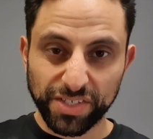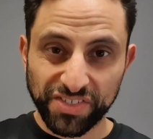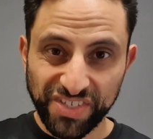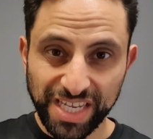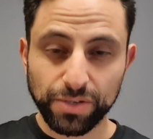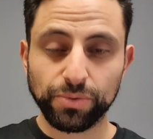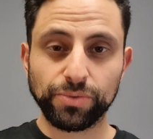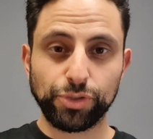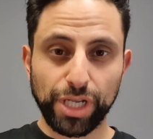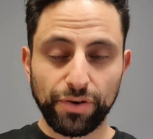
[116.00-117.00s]

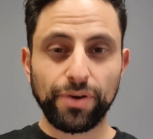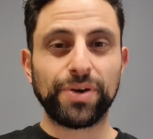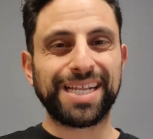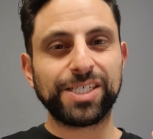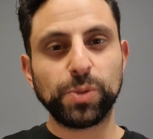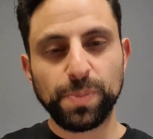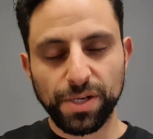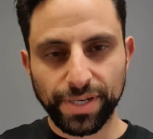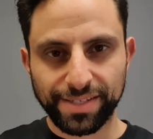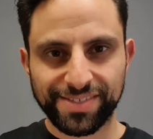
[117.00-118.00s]
signal or an
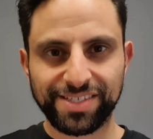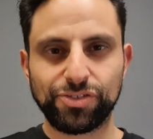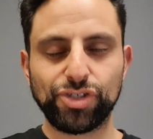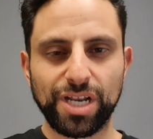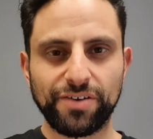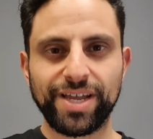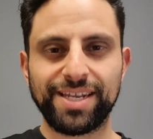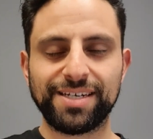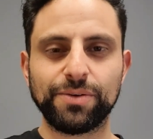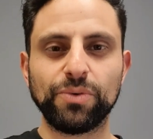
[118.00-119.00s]
experience that's
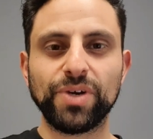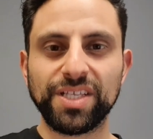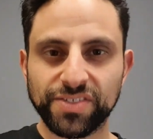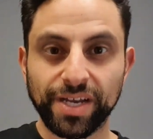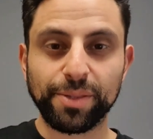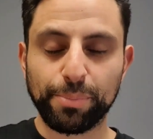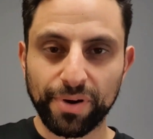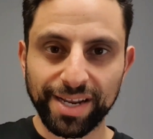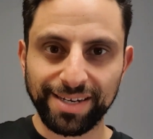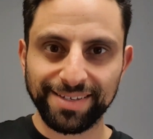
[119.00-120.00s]
generated inside the
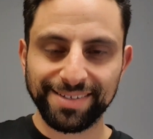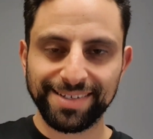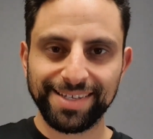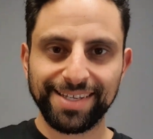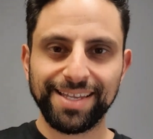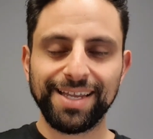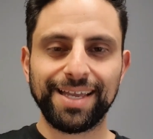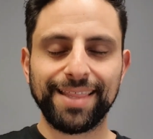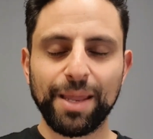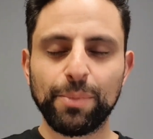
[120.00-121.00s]
brain.
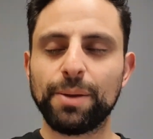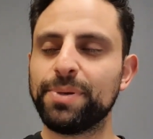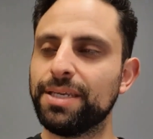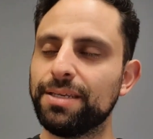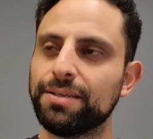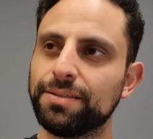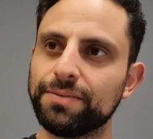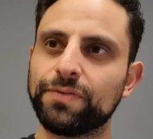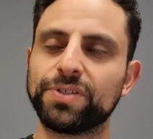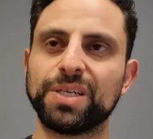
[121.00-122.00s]
And that might be,
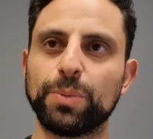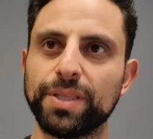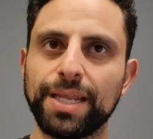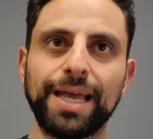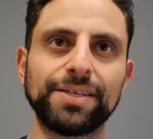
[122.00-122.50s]
for someone that